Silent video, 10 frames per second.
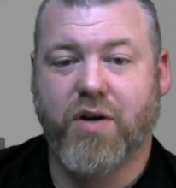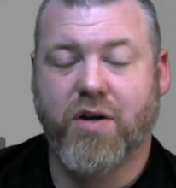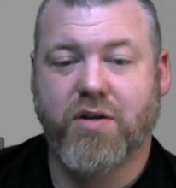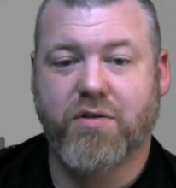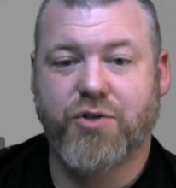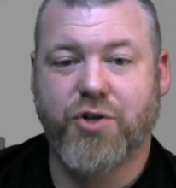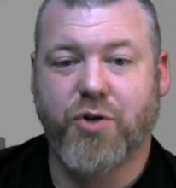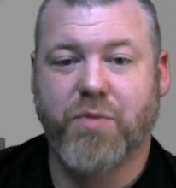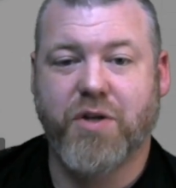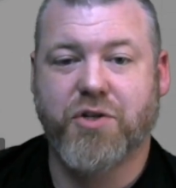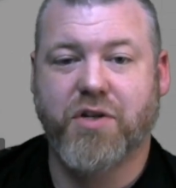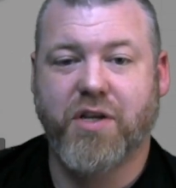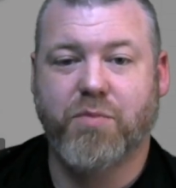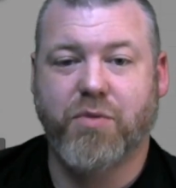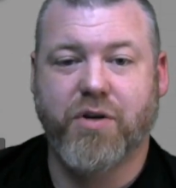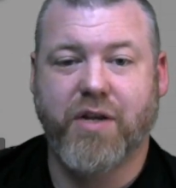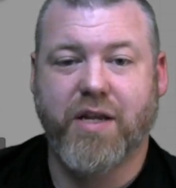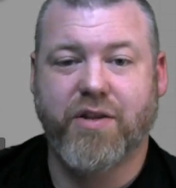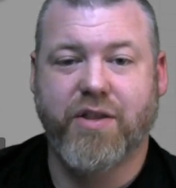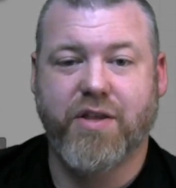Joe mentioned he put
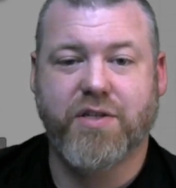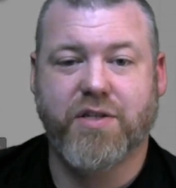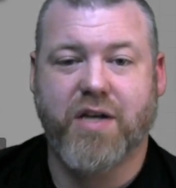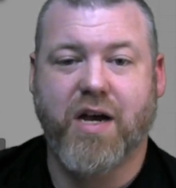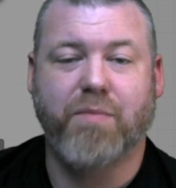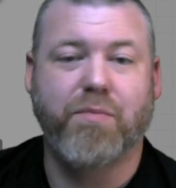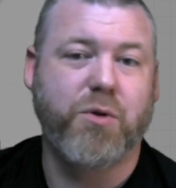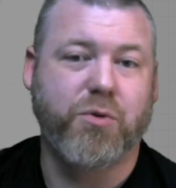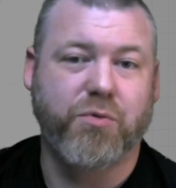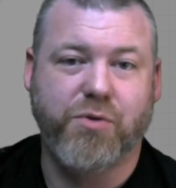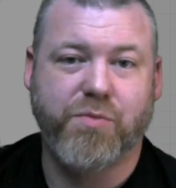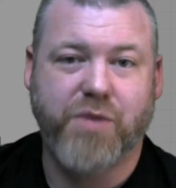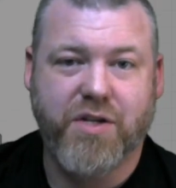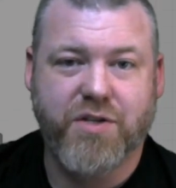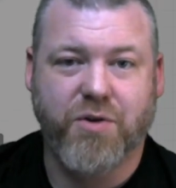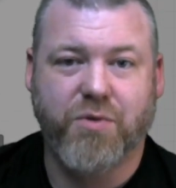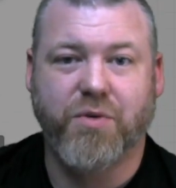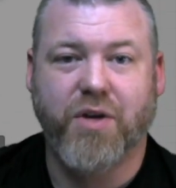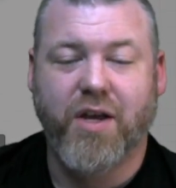in this top middle room in his own